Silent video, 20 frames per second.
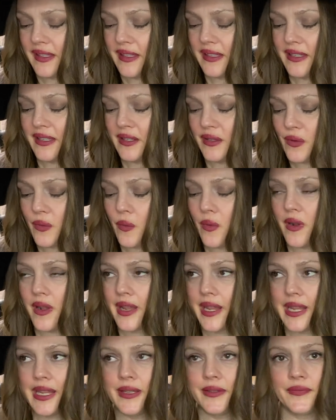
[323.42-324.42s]
You know
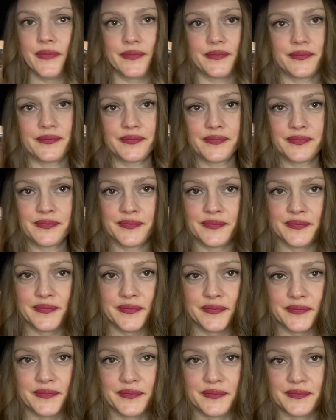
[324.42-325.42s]
why?
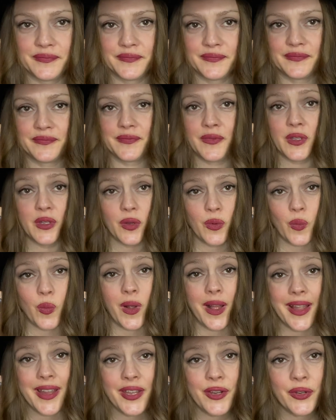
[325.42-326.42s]
You know
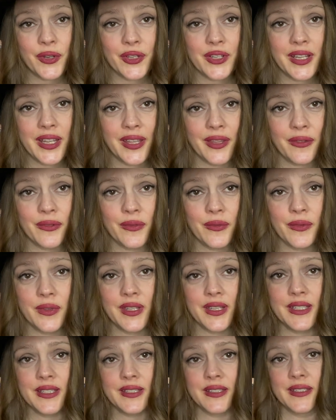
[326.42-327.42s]
why you're gonna get through
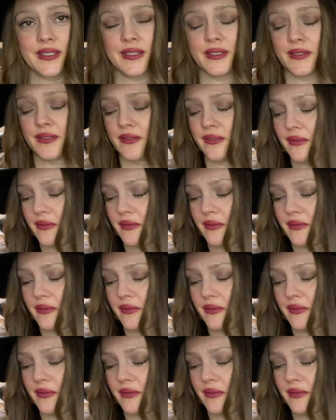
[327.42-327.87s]
this?